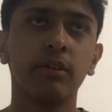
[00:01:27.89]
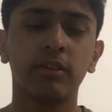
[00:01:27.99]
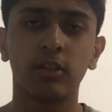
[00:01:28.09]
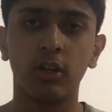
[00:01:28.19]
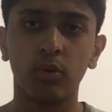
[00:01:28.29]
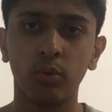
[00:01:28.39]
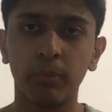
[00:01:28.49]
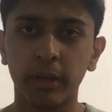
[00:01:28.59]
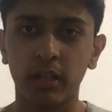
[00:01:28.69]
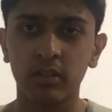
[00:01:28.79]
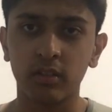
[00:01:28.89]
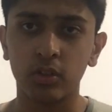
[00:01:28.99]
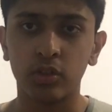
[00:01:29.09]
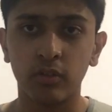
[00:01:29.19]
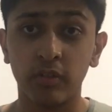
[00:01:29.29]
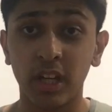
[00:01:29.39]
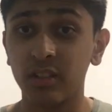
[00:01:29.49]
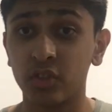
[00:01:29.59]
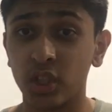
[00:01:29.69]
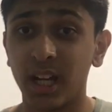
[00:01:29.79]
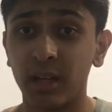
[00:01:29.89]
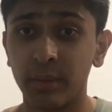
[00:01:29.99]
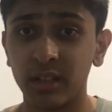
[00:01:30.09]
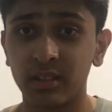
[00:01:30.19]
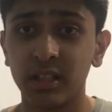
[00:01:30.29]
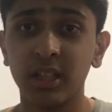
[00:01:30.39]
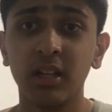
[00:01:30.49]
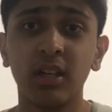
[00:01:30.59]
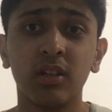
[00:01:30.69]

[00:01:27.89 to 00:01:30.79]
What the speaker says: So we picked the end of July basically.